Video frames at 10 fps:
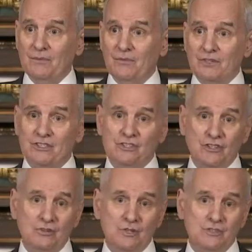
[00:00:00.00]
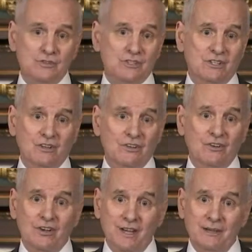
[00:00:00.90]
One concern was it was going to
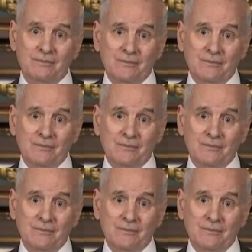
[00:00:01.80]
delay